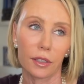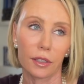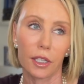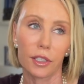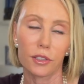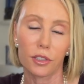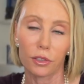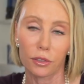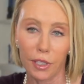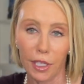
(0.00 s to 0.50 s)

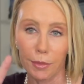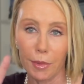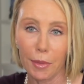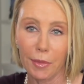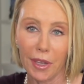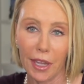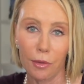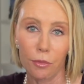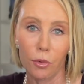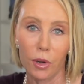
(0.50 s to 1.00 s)
unless you only
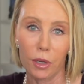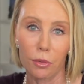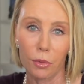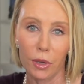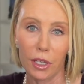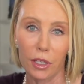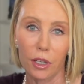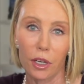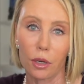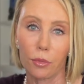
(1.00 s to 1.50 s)
maybe have one
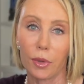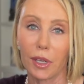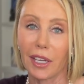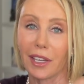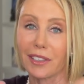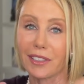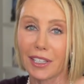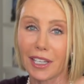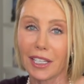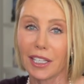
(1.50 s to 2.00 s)
window
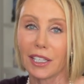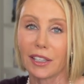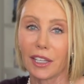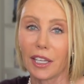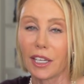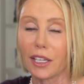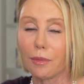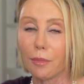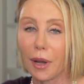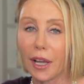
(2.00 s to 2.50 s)
because
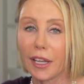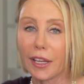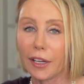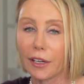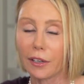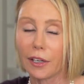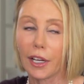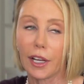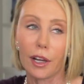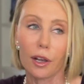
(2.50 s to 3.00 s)
anything in my
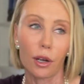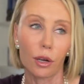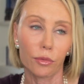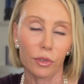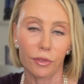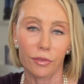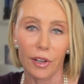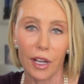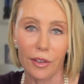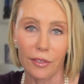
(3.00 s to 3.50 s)
area
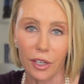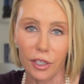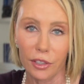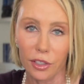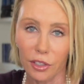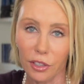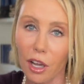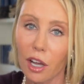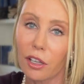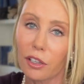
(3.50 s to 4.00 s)
over
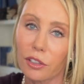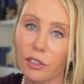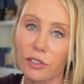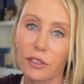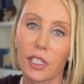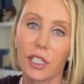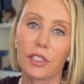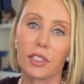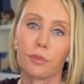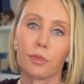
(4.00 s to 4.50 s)

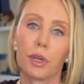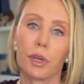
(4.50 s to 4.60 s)
$500 needs a